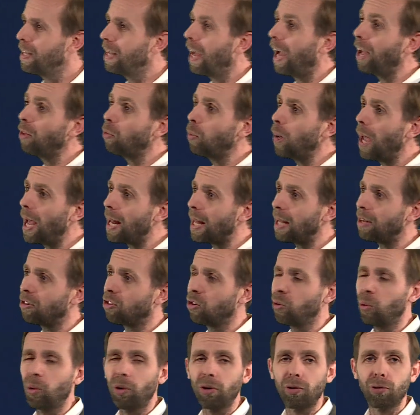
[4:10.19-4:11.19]
As we head in
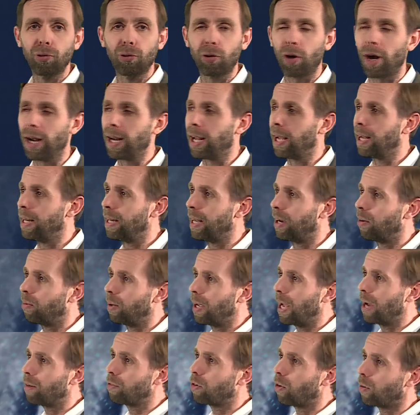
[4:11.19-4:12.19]
towards Friday, now
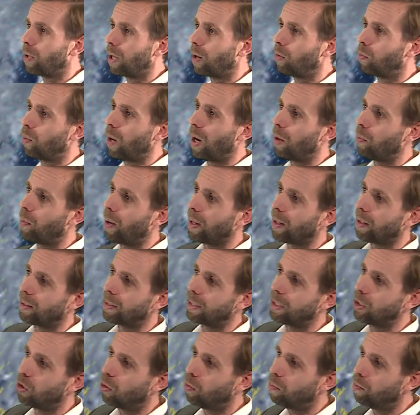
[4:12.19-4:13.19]
we have got that wet weather
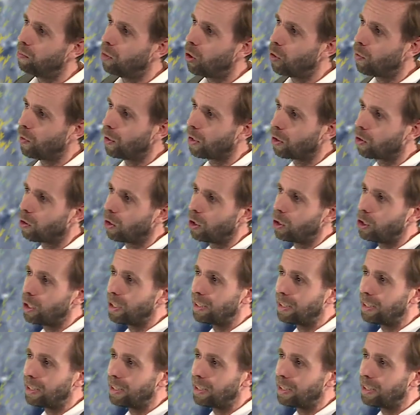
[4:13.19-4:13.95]
still moving across.